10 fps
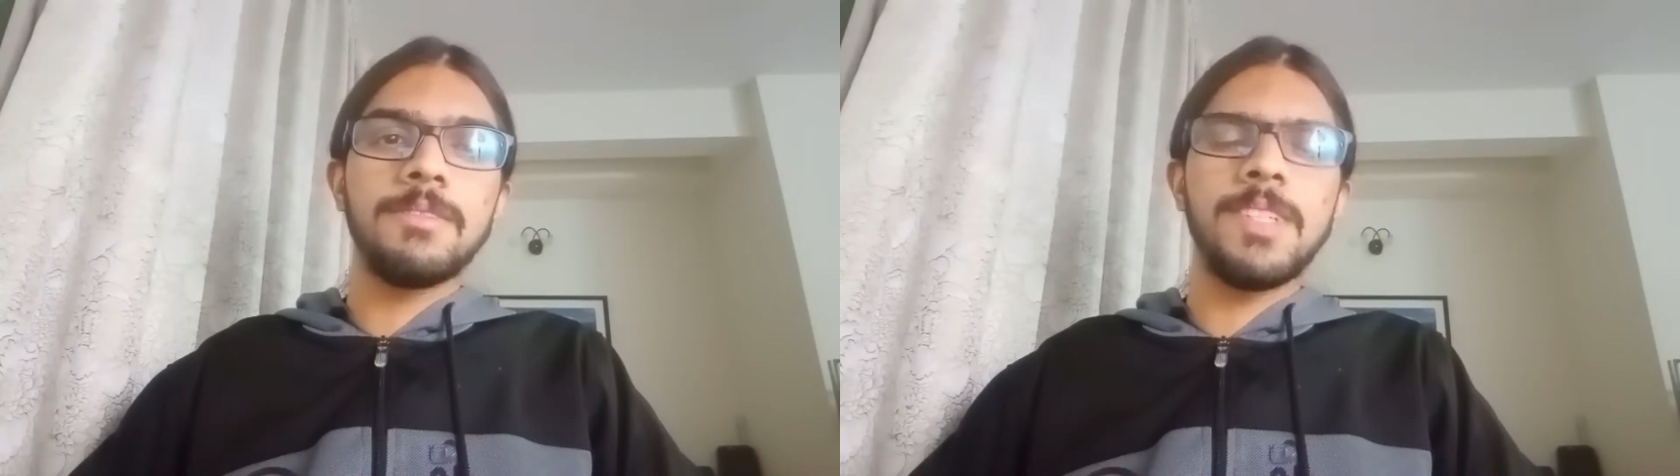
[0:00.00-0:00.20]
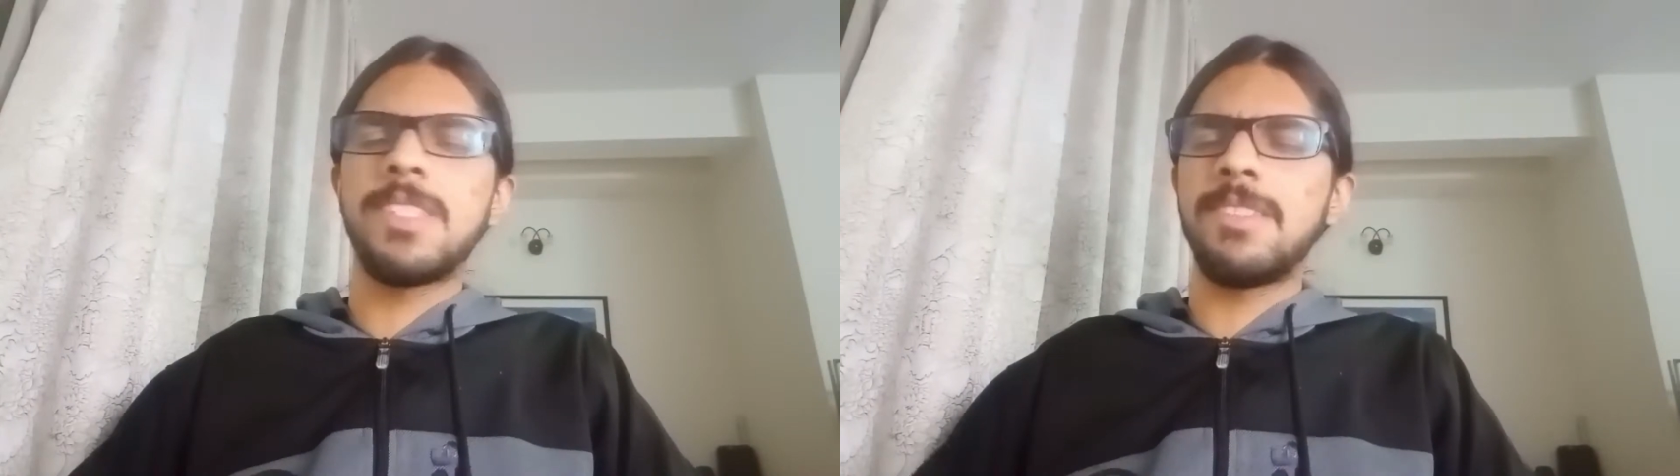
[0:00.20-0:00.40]

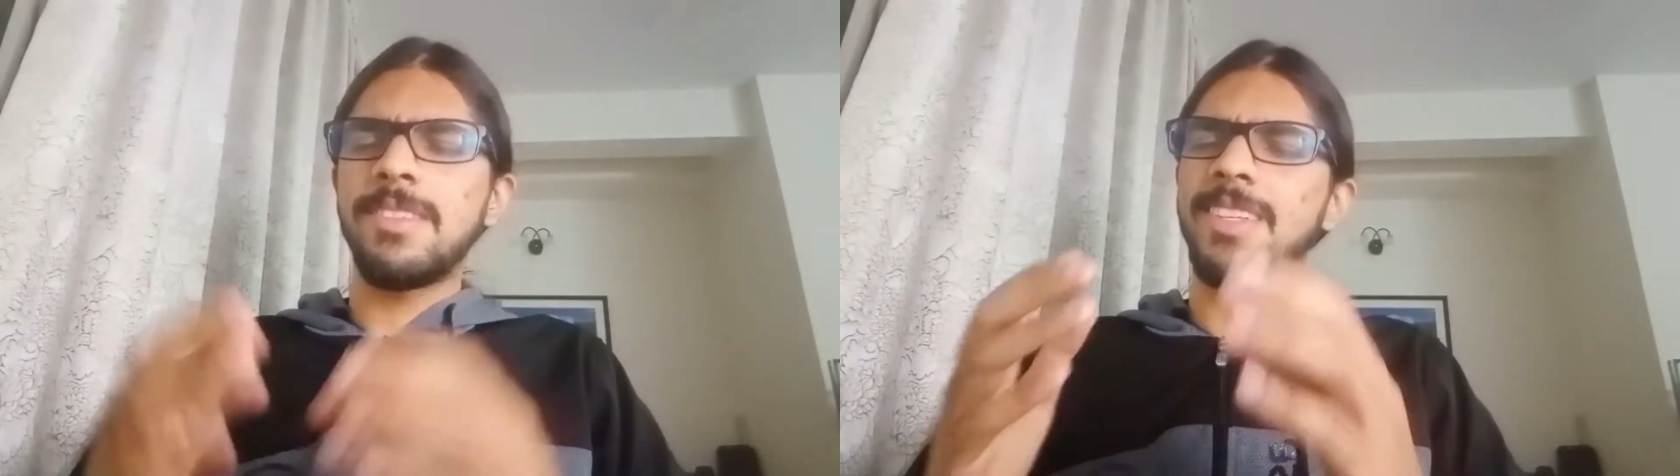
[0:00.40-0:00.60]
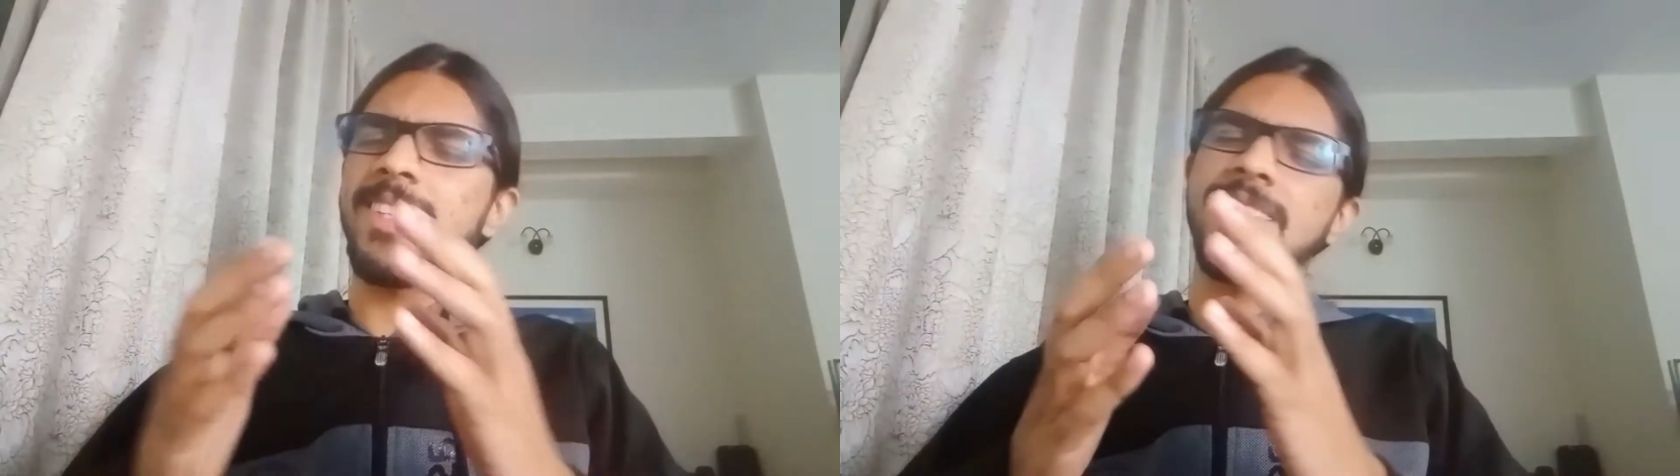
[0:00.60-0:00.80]

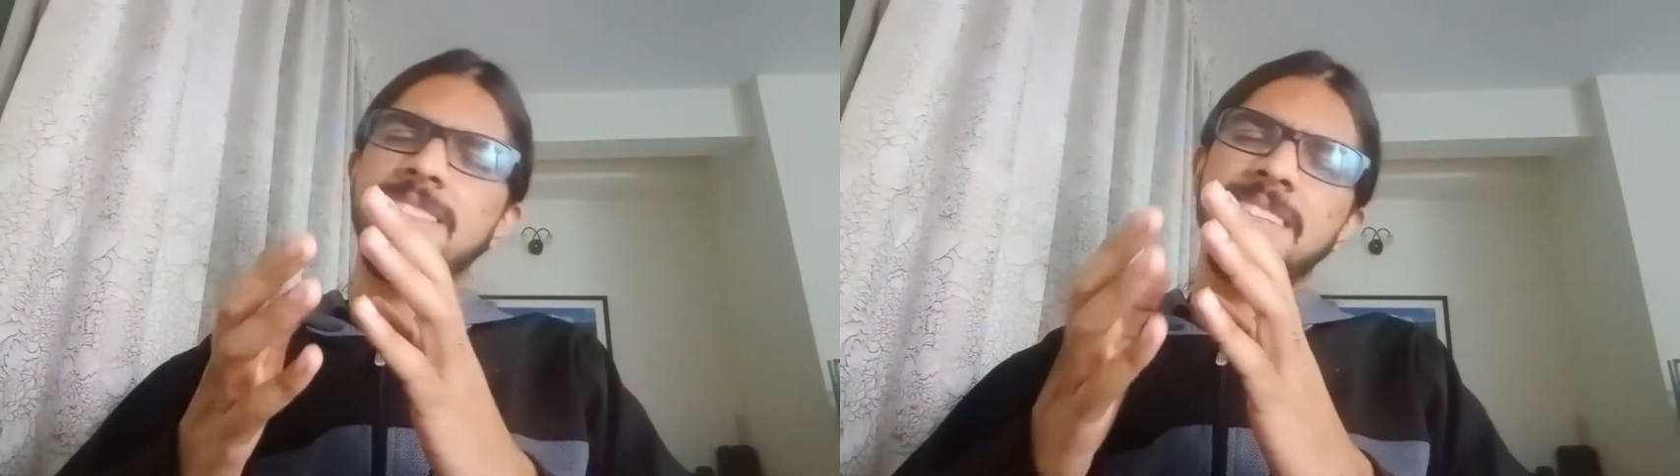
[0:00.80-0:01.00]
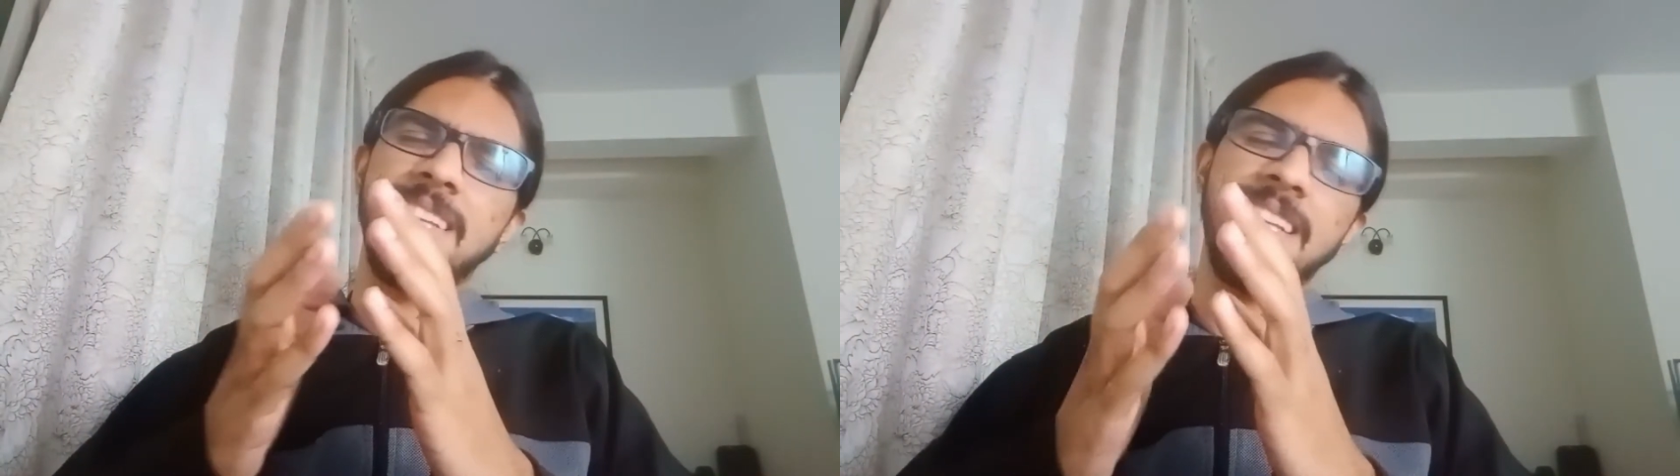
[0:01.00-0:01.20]

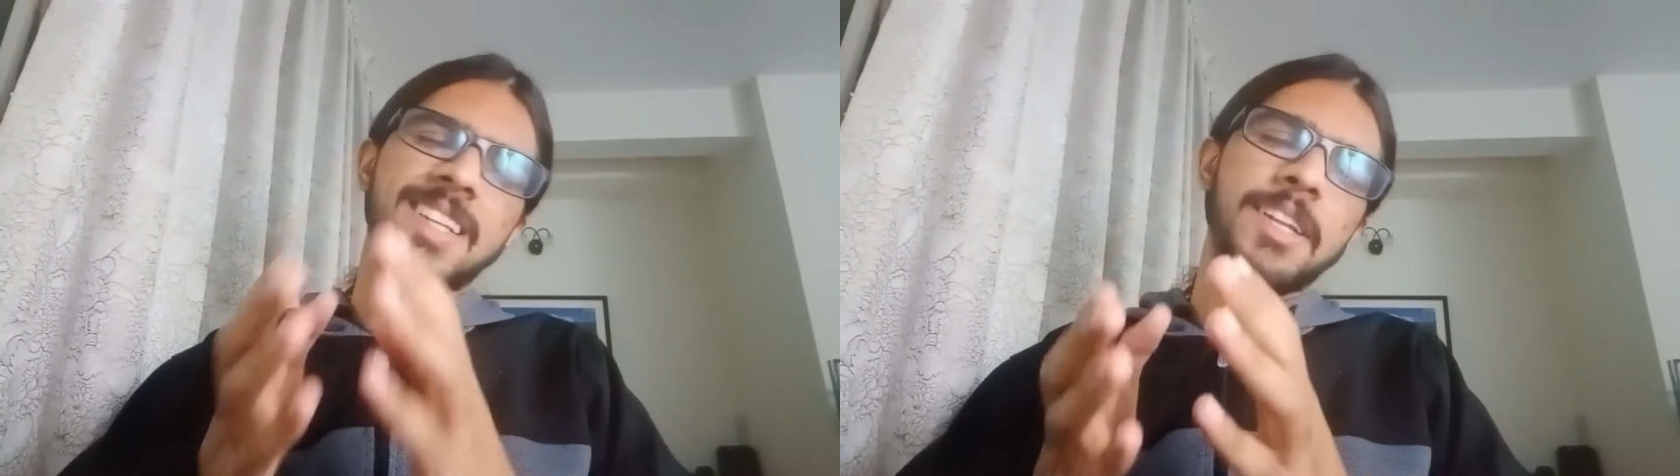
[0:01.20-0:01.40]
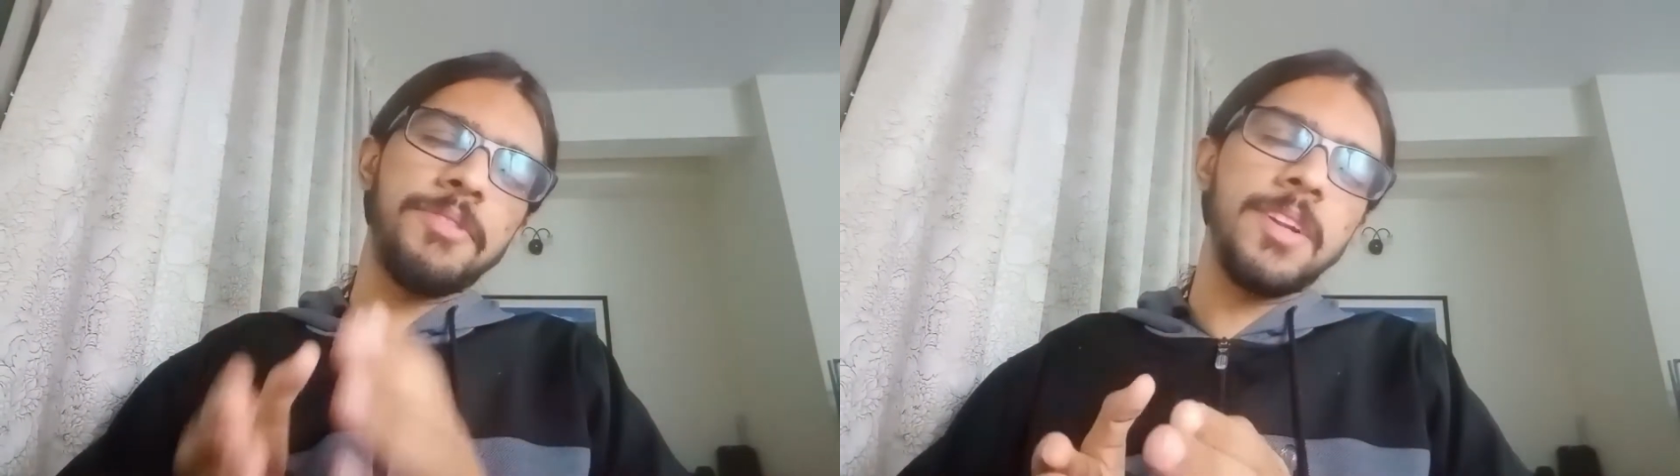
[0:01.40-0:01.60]
It's a little
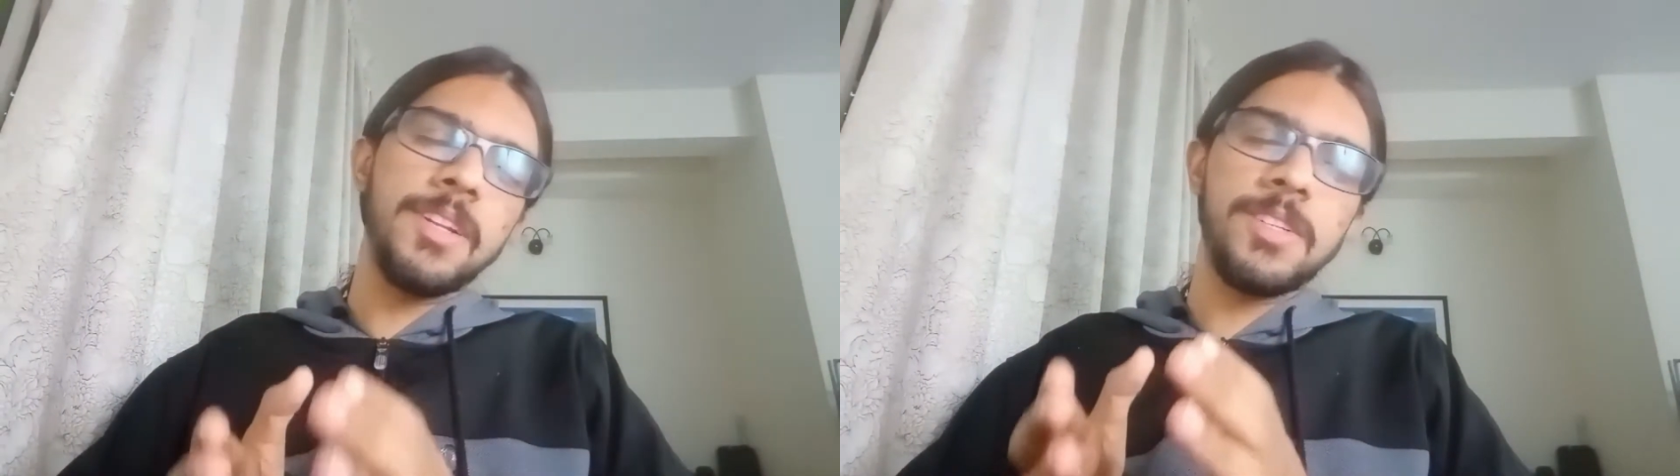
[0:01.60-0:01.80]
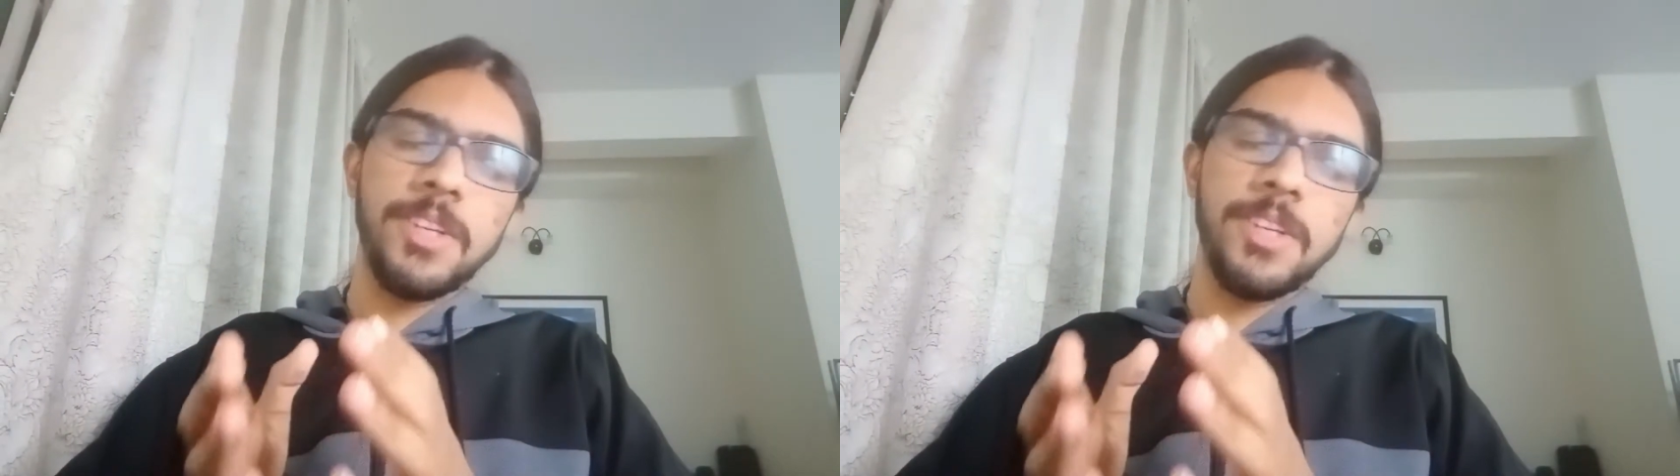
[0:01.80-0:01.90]
difficult